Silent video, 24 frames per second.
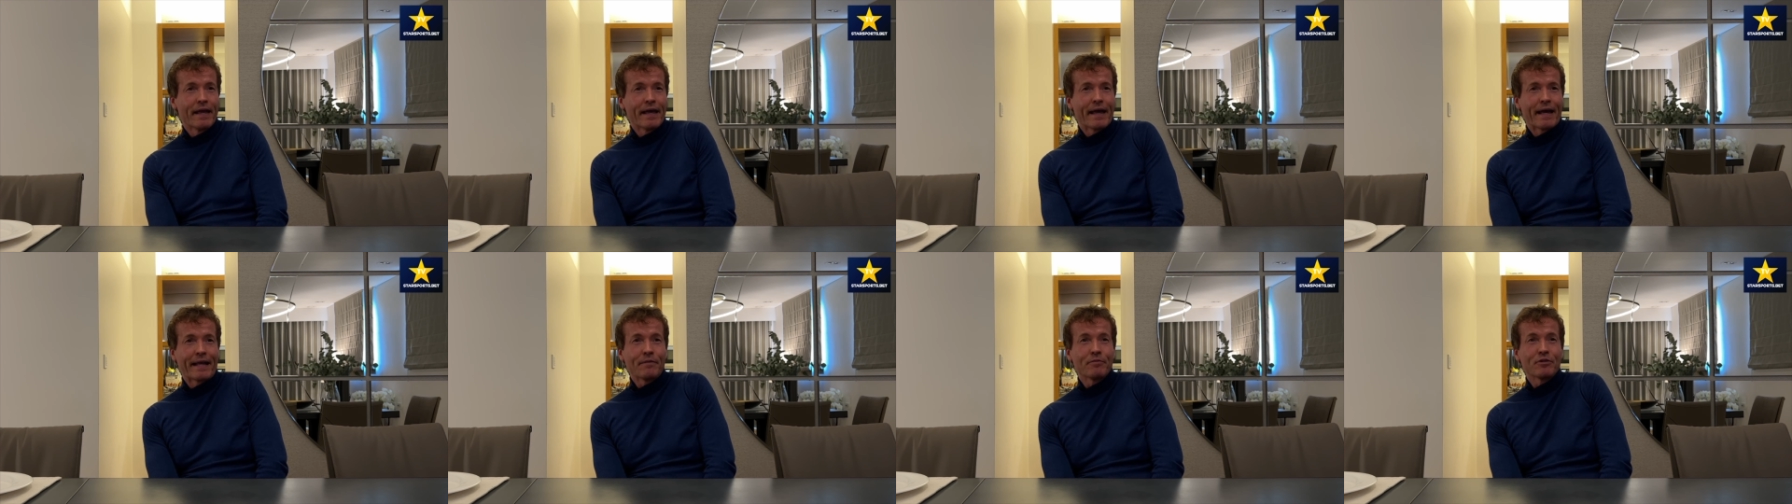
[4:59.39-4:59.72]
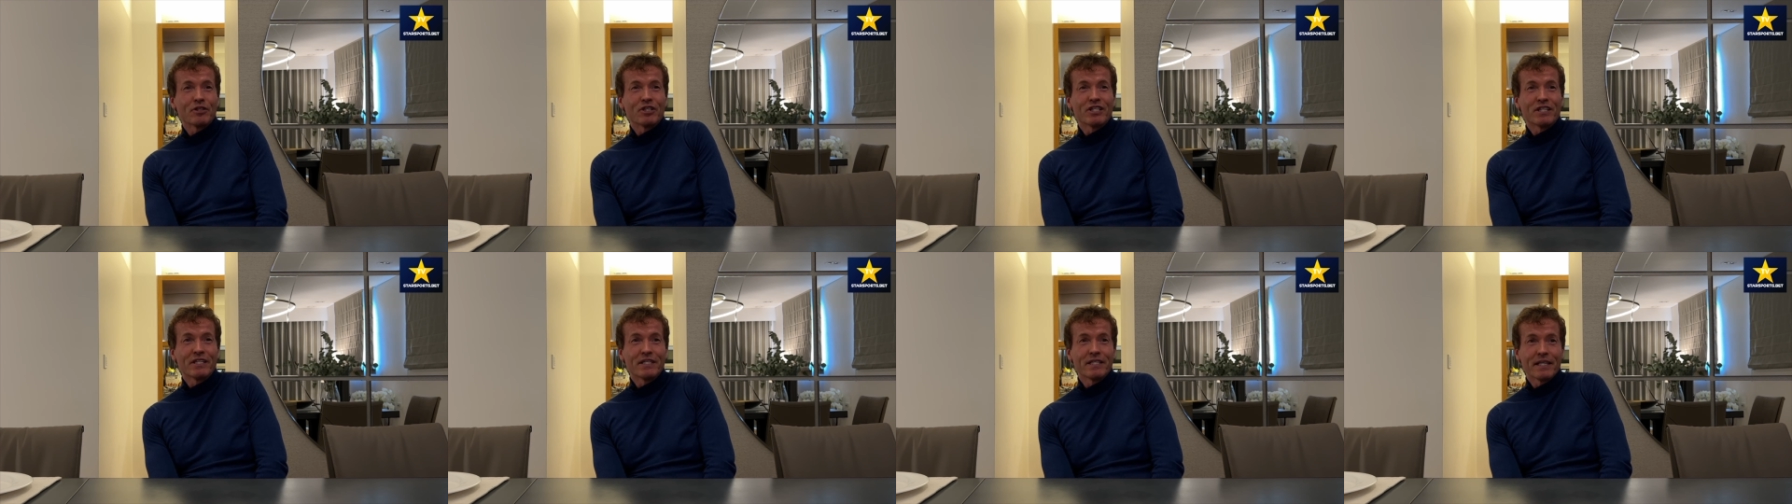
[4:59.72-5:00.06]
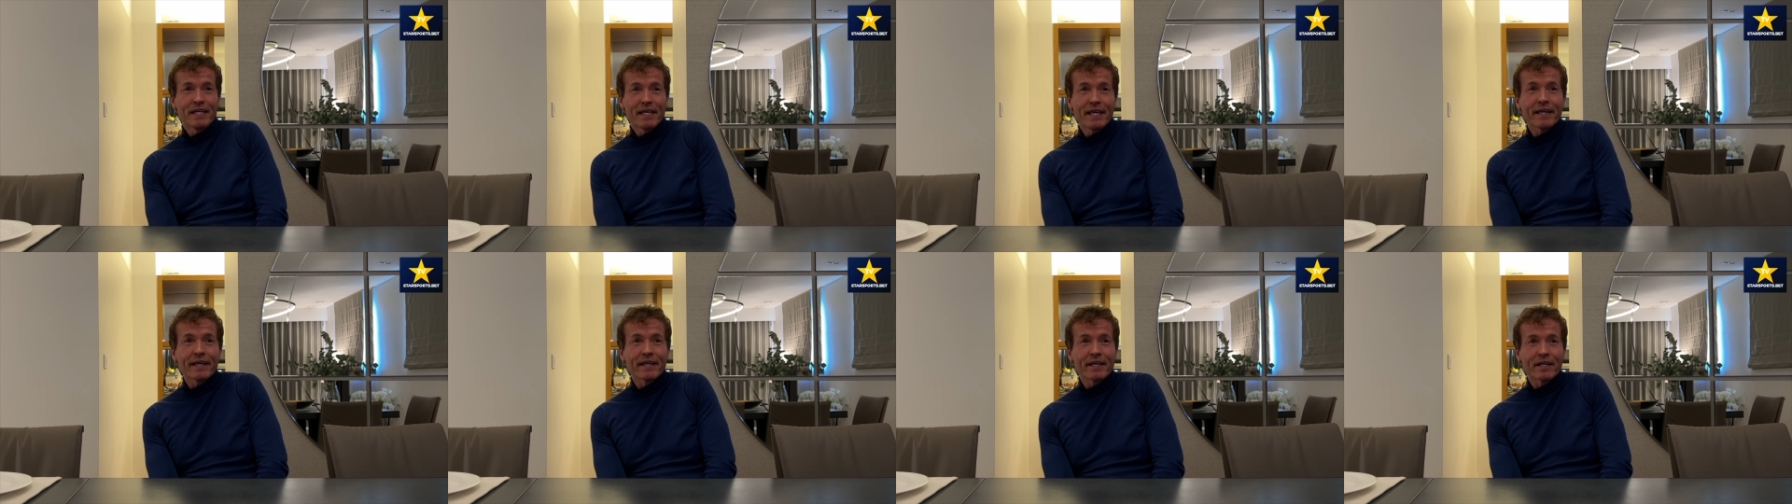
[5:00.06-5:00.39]
and it was
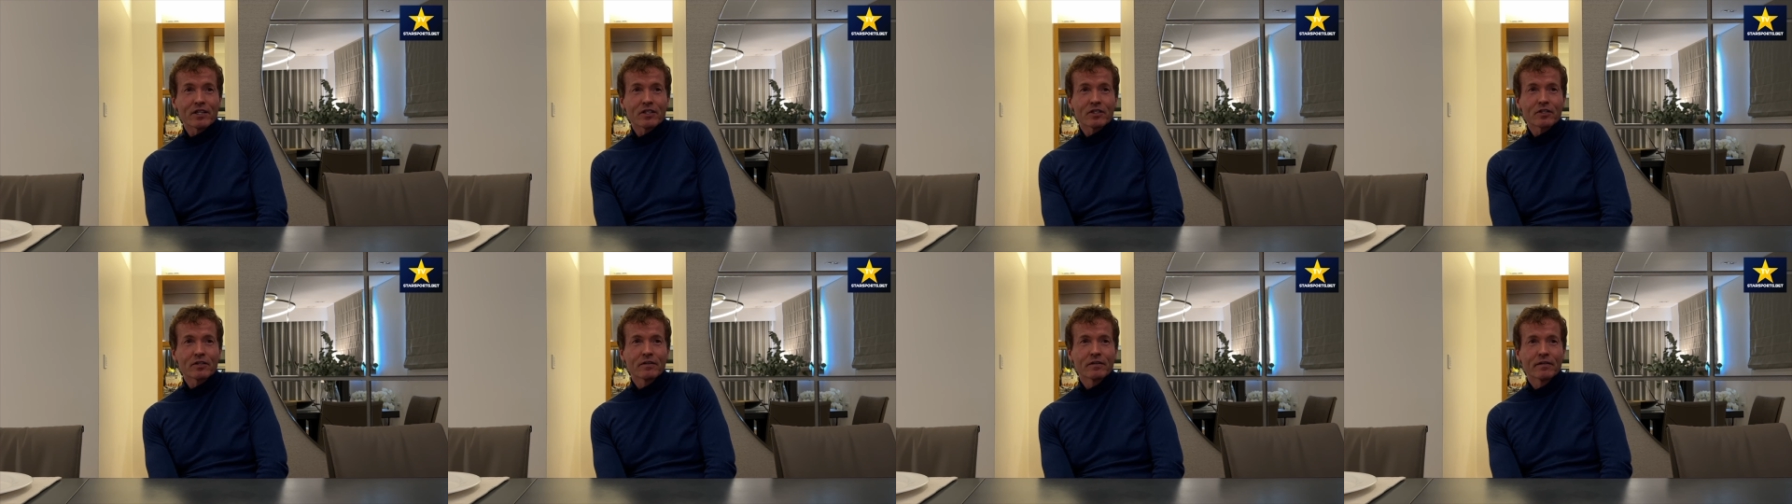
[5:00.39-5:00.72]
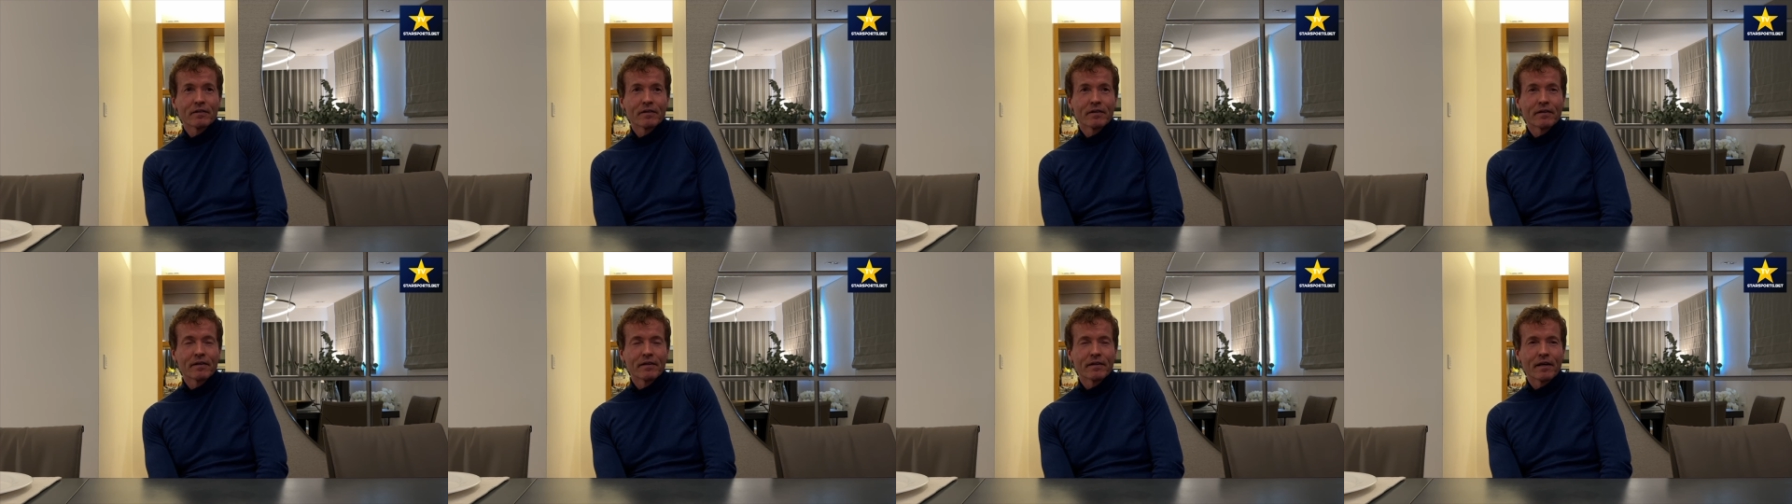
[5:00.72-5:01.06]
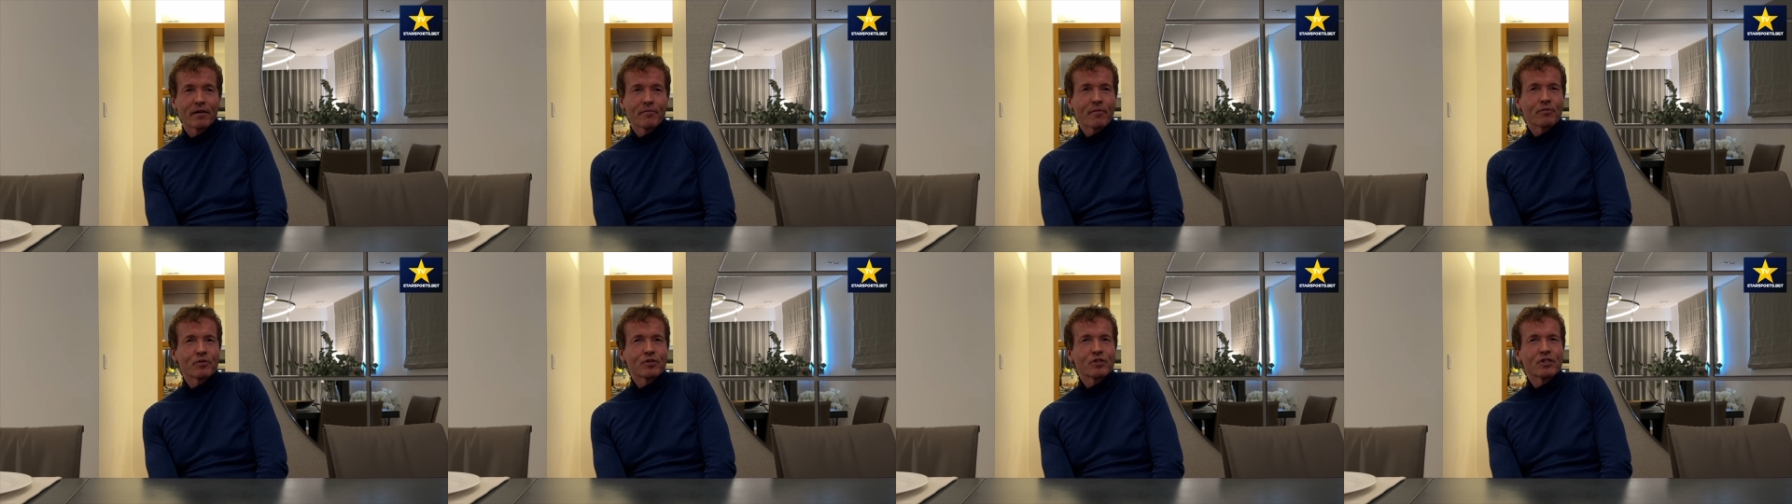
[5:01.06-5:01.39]
years I
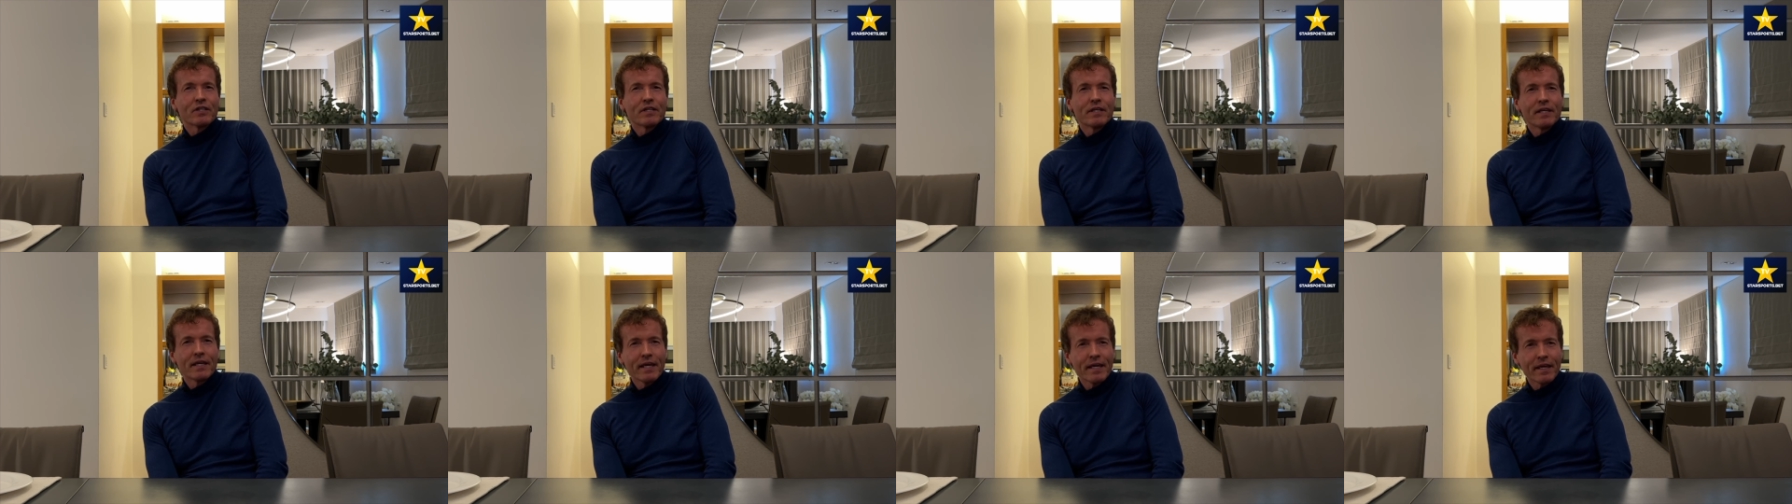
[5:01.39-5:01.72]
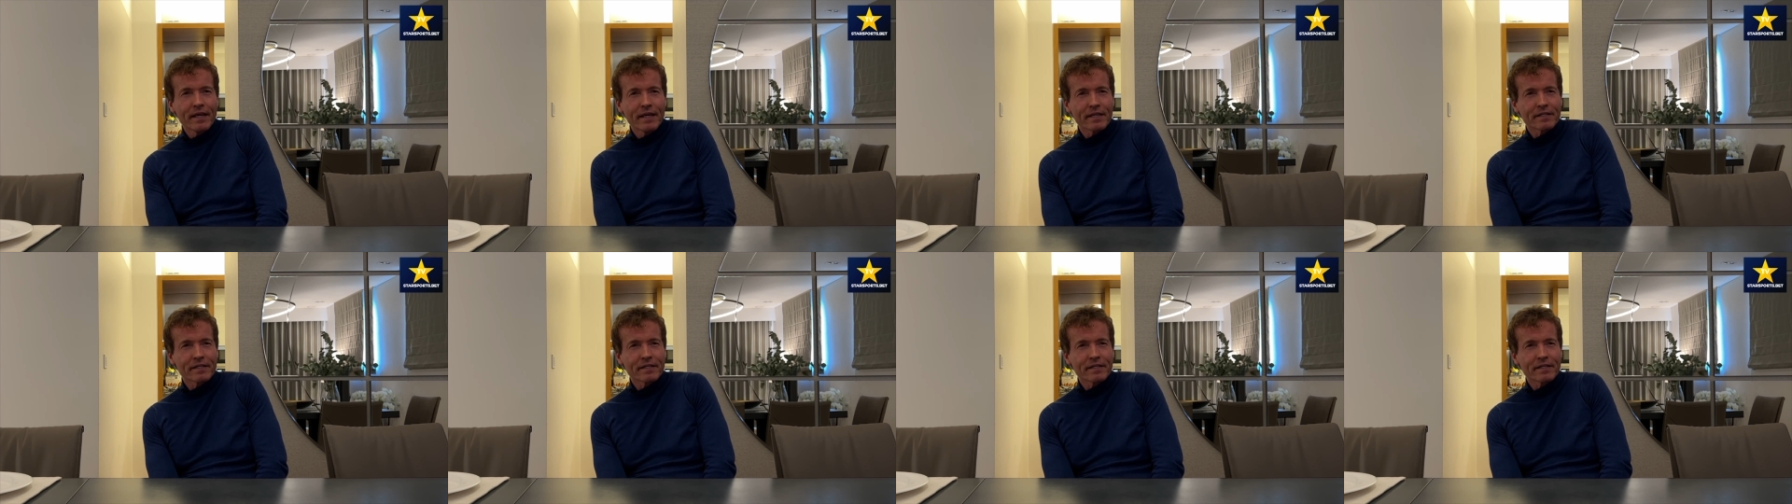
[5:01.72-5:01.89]
remember it was years